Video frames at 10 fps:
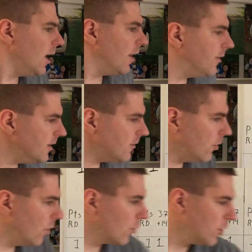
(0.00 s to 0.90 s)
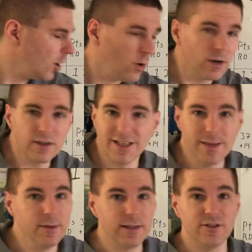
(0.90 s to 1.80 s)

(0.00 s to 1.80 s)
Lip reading: This whole row are teams that